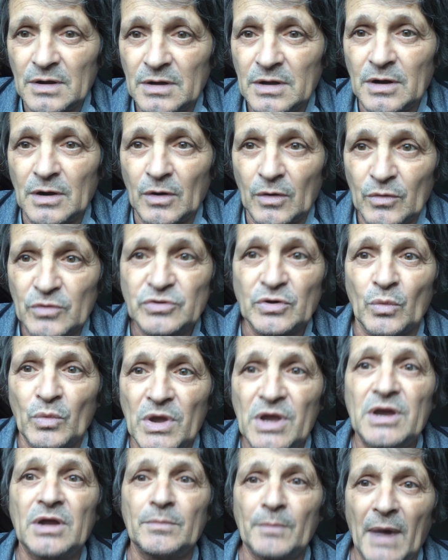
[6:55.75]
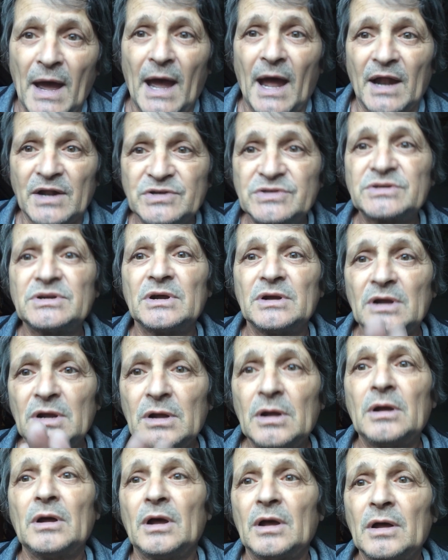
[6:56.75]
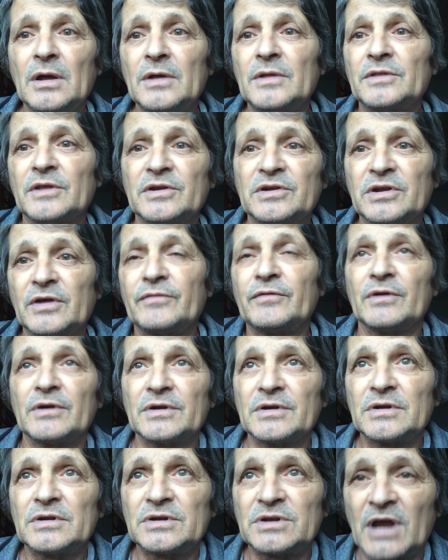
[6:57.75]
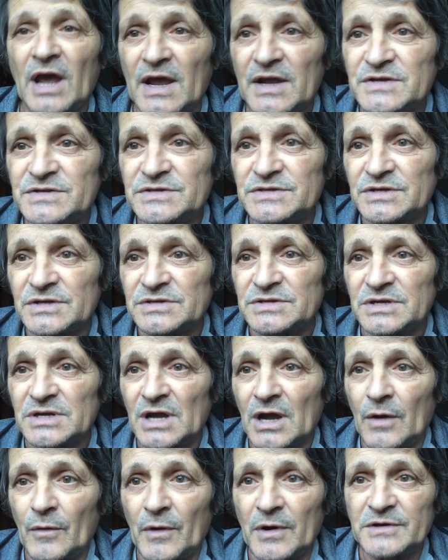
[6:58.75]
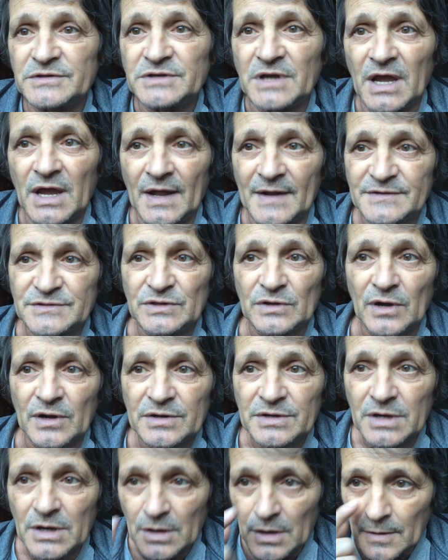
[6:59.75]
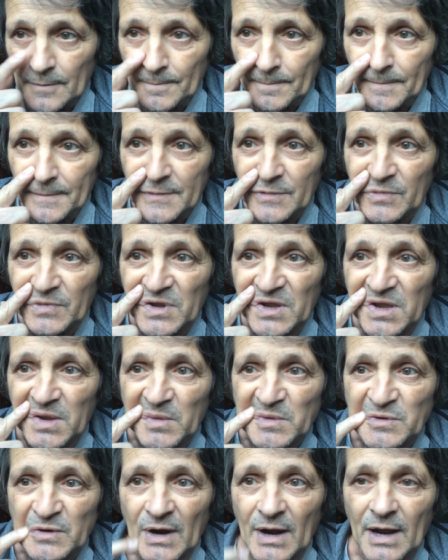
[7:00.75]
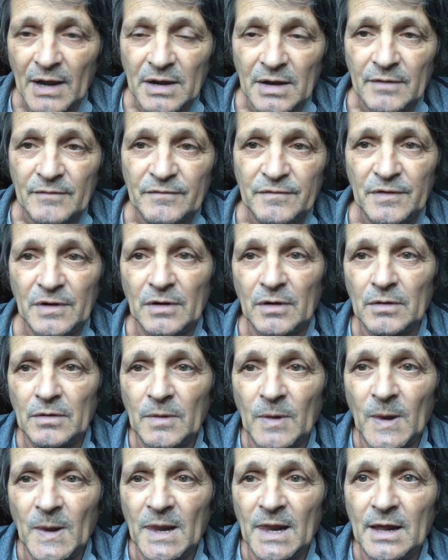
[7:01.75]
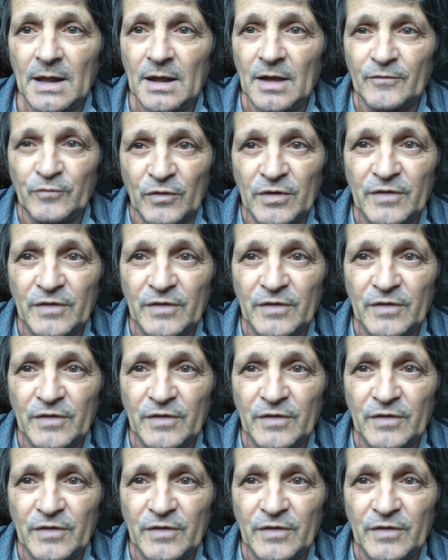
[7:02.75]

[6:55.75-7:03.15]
so we can match the different tests to see how our scans looked. So we can keep track of, if